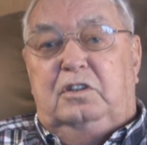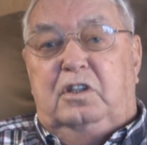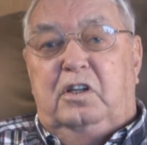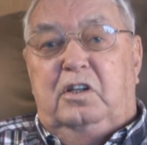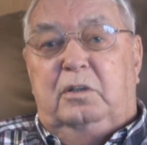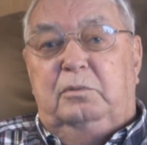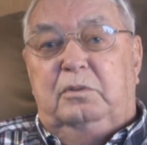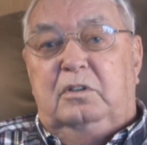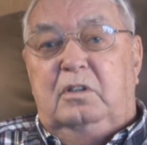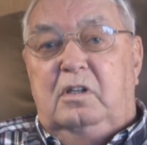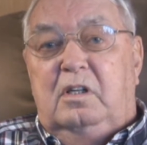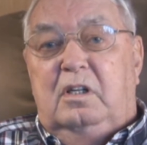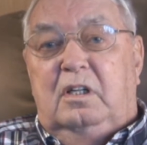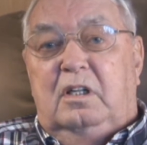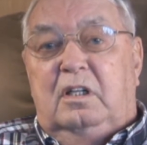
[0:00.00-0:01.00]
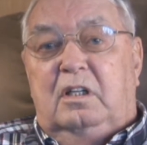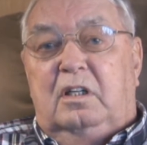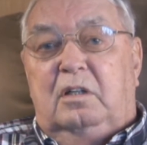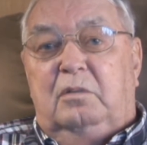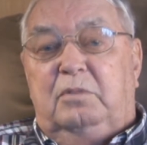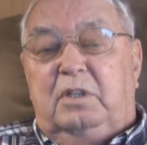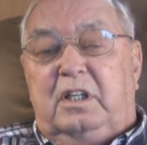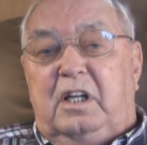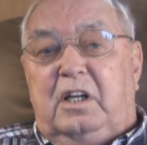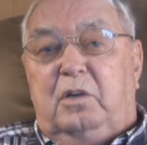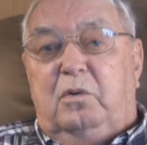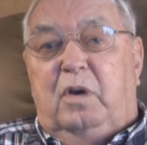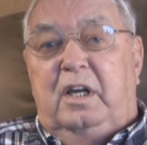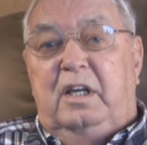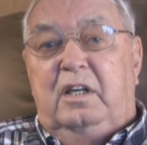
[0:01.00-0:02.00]
terrible. But
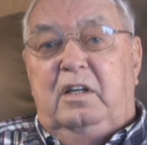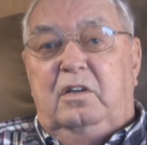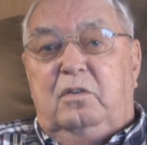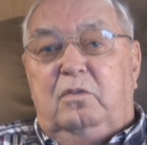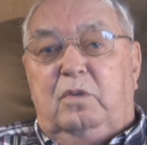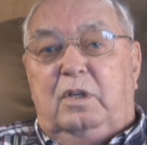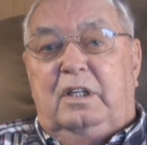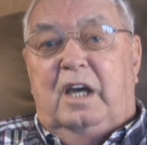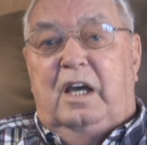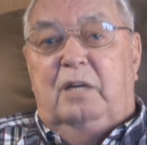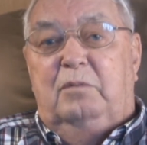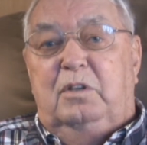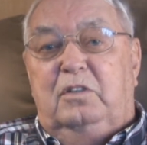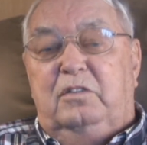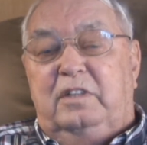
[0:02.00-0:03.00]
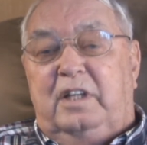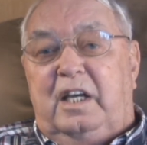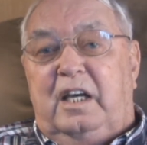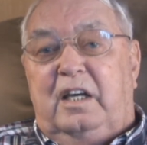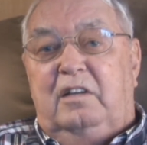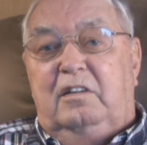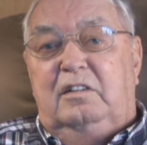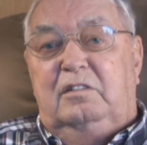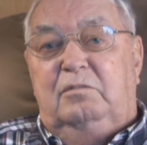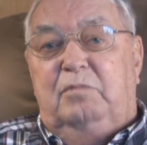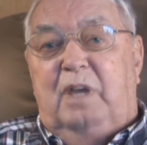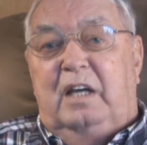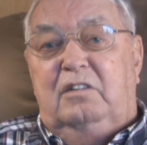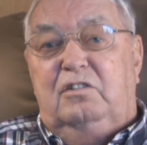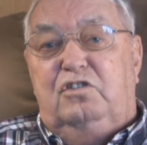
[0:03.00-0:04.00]
anyway, we got them over there in
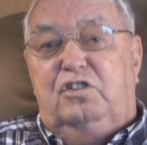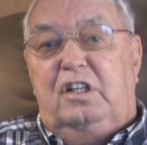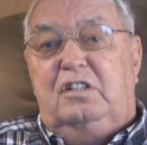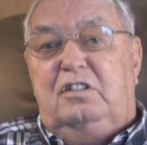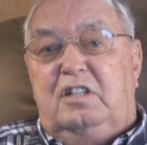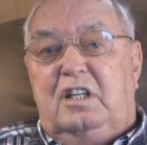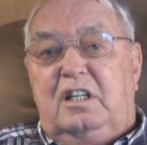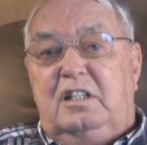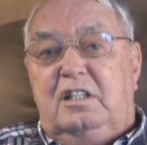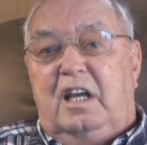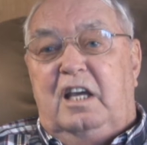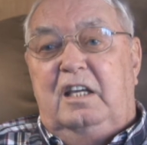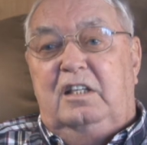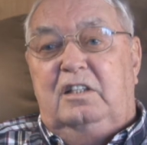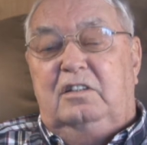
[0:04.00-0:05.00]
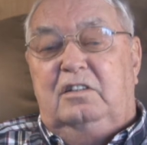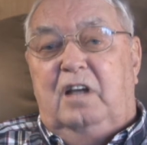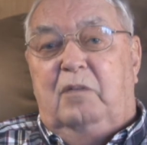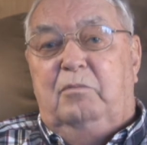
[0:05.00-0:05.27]
about 16 days.